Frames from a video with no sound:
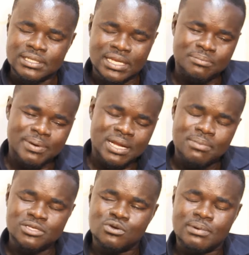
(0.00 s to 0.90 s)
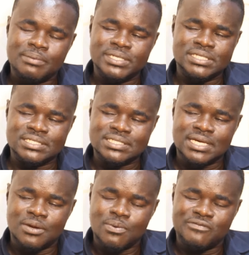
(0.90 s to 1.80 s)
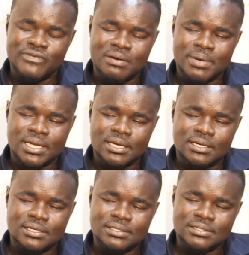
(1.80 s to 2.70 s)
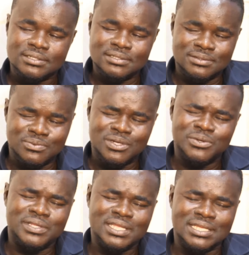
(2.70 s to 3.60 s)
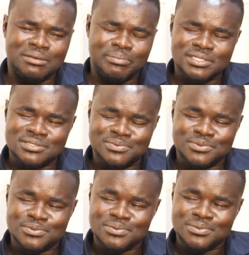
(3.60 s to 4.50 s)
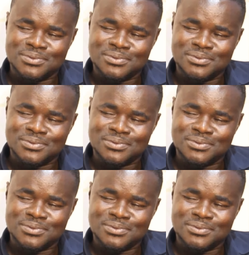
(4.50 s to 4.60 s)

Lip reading: And if I'm not sure about the Nzika and one for mana, what do you think the person would do?